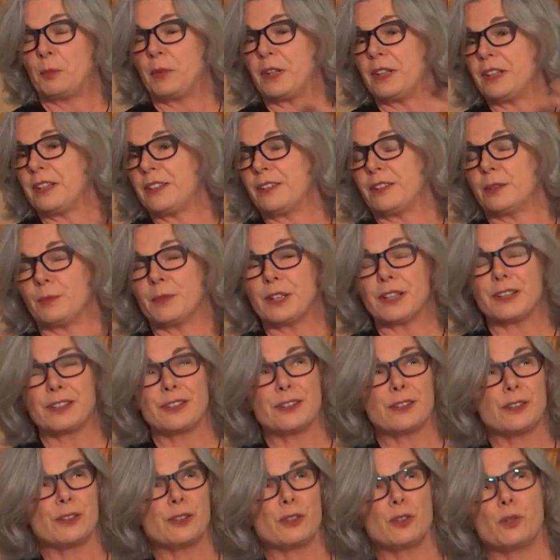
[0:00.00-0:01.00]
but there's some
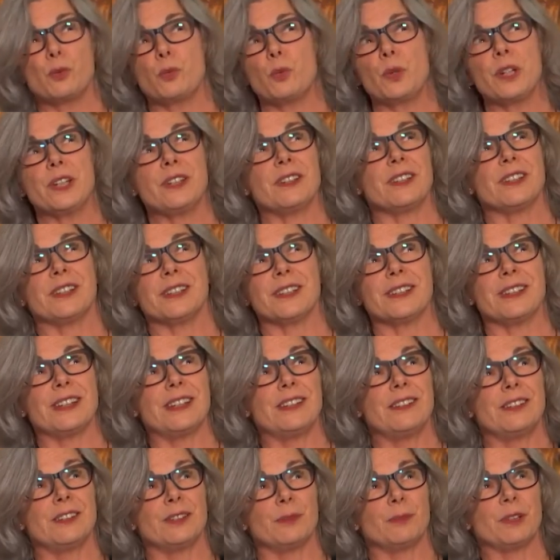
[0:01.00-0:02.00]

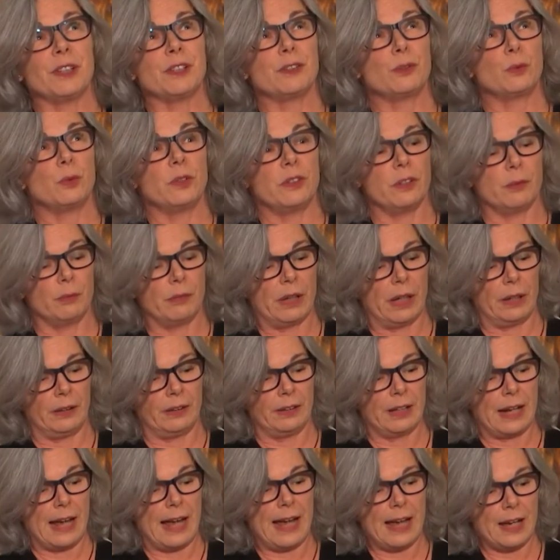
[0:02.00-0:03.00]
exquisite
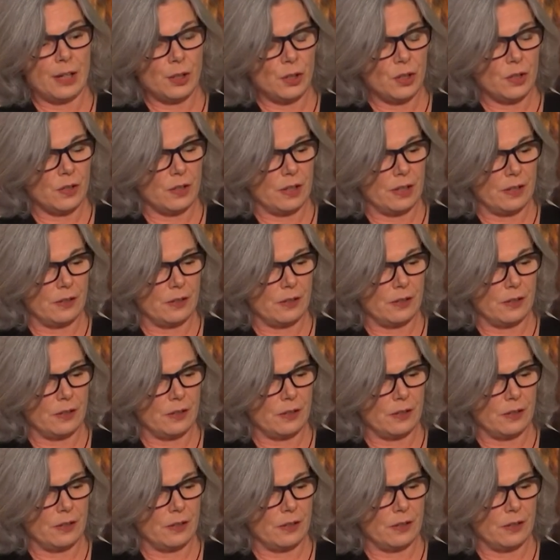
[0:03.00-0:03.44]
mountain ash,